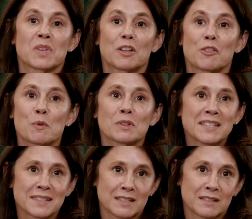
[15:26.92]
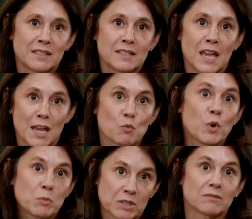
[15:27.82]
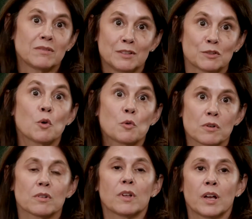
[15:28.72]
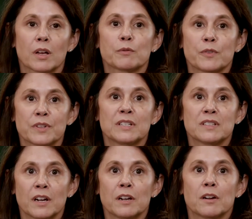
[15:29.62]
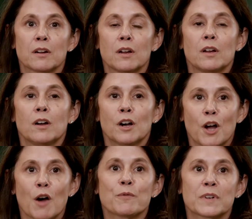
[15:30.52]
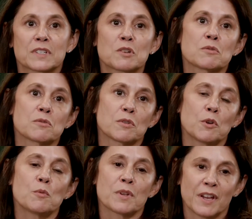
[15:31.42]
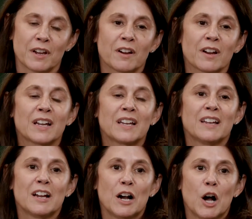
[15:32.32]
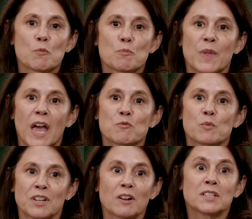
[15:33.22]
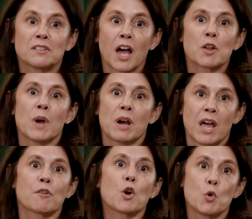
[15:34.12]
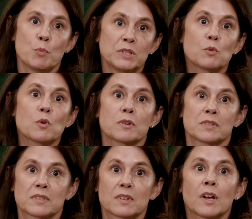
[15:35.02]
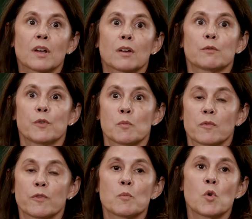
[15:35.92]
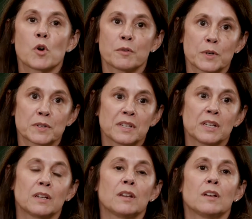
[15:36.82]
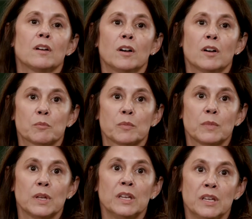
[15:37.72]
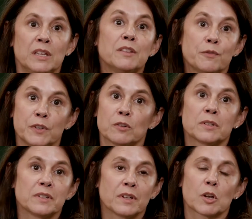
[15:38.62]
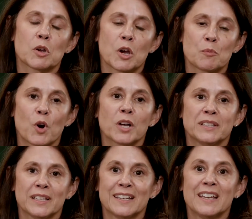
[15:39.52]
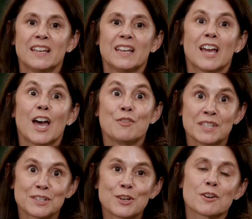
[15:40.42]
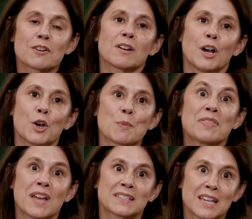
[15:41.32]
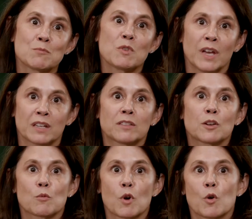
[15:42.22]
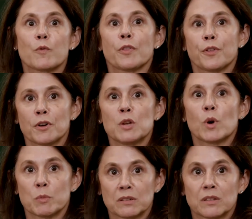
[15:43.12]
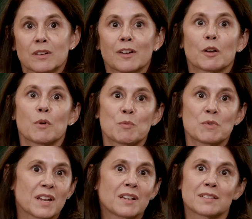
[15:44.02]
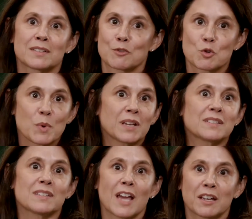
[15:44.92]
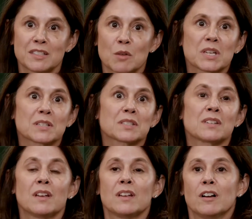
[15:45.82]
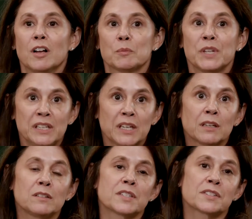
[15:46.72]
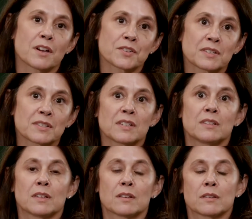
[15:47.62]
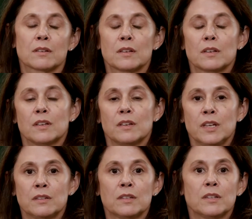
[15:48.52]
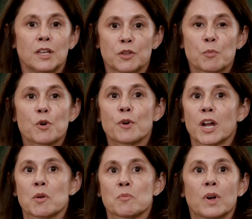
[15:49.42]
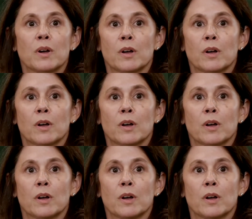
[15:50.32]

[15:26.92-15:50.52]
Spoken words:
there were less than 10 women in total for the entire conference who were there. And we talked a lot about how to open doors for more diversity in the field broadly. And this year, at that same event, there were over 30 women representing central banks and academics, leading discussions in the program,